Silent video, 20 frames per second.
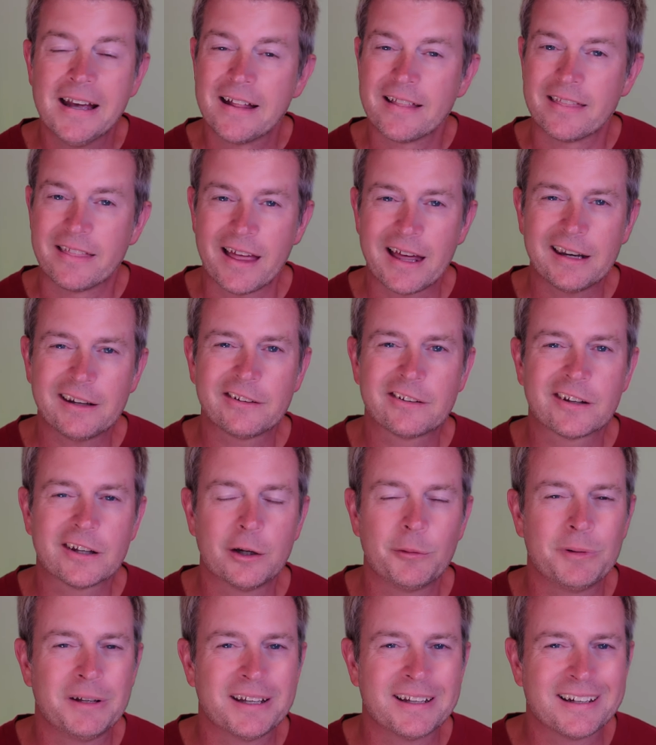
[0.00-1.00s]
That is going
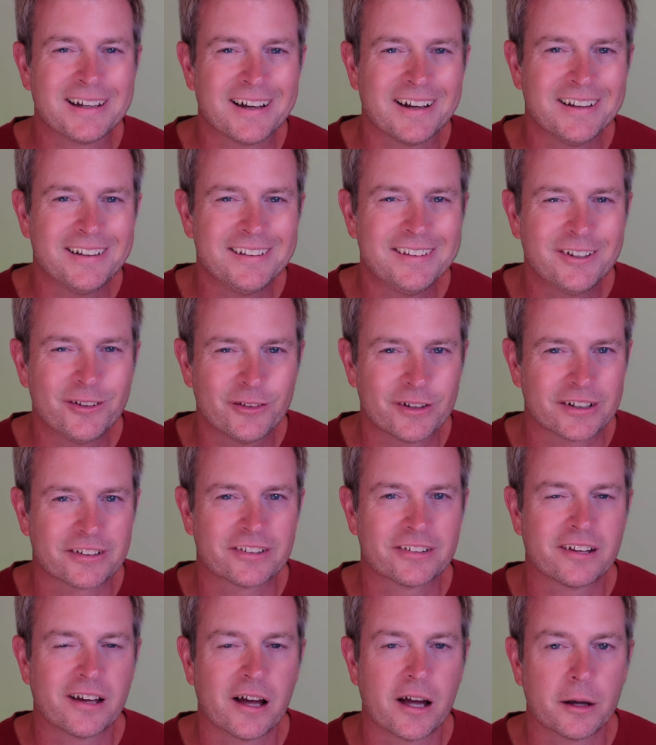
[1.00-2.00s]
to be it until next
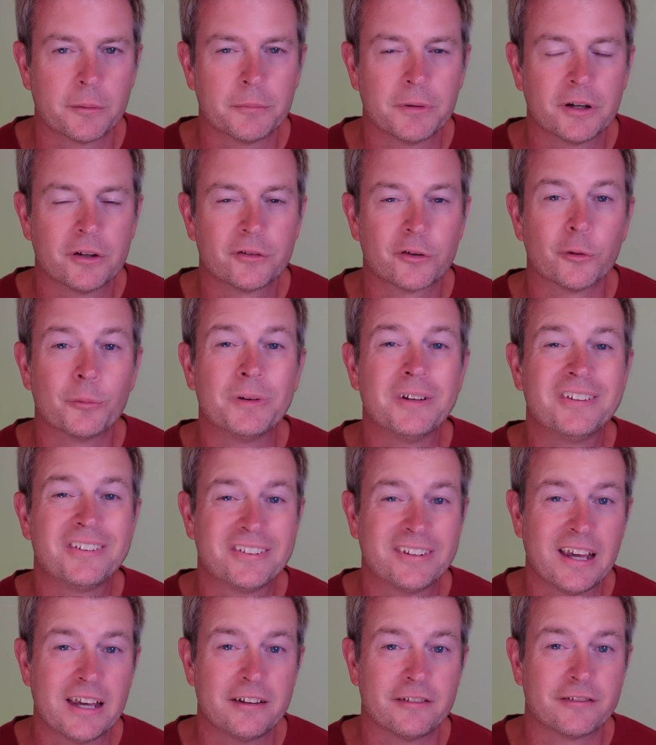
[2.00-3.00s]
time, so be
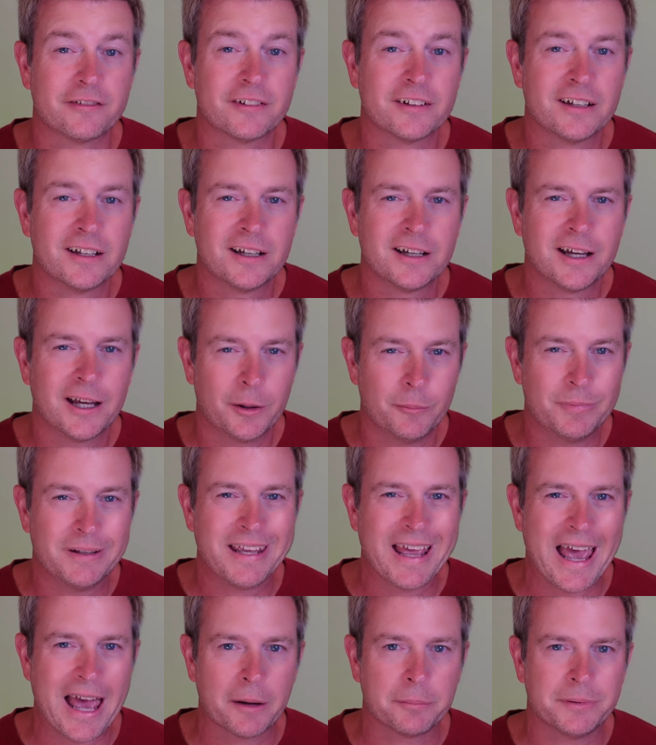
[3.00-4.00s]
safe and be
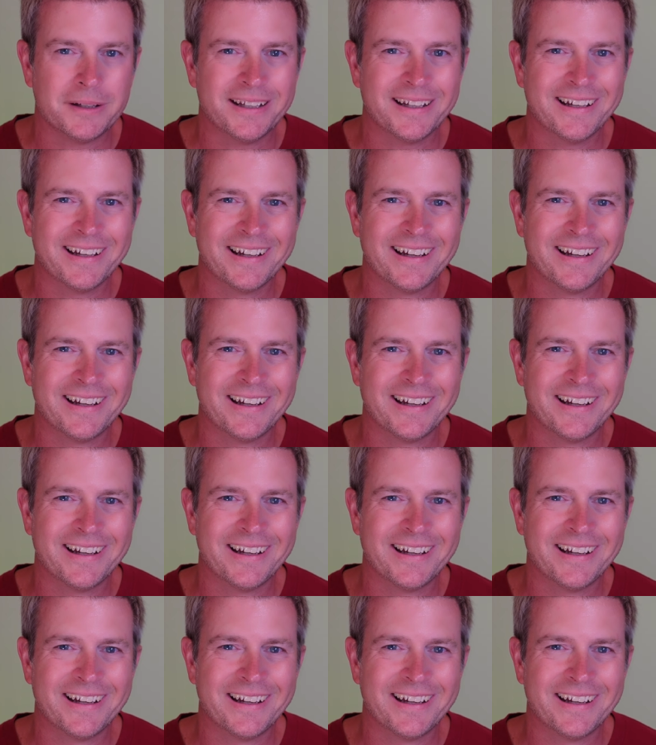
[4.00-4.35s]
happy.